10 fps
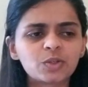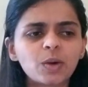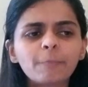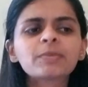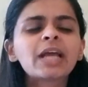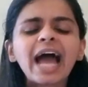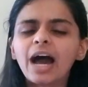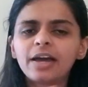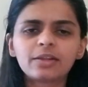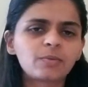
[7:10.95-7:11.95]
Well,
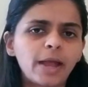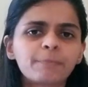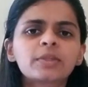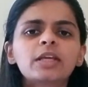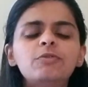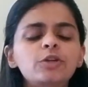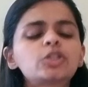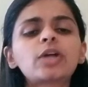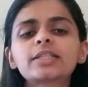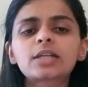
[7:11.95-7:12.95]
either way, if you're
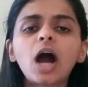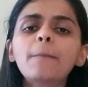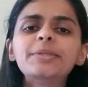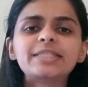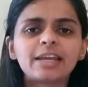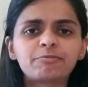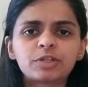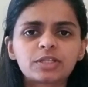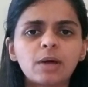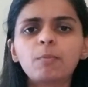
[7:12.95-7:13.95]
trying to compensate for
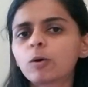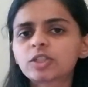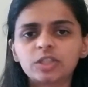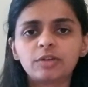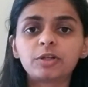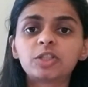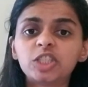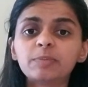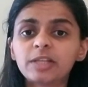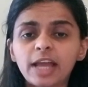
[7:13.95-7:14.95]
some portion of your
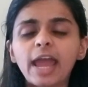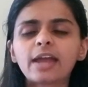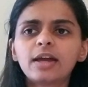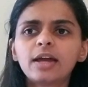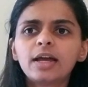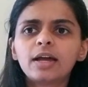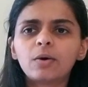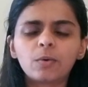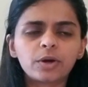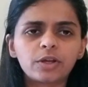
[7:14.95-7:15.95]
GPA
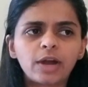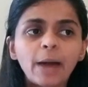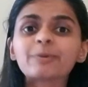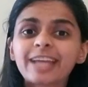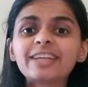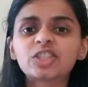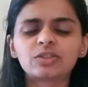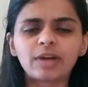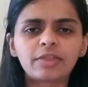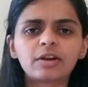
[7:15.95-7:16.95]
or your application
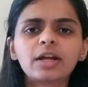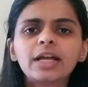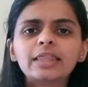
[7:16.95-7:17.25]
rather,